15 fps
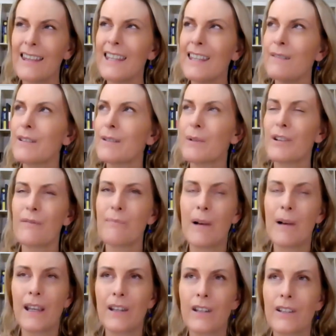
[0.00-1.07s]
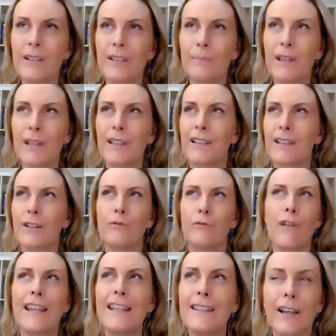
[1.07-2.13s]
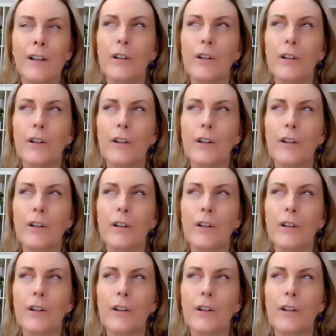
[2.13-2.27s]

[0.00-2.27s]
think it was one of my husband's great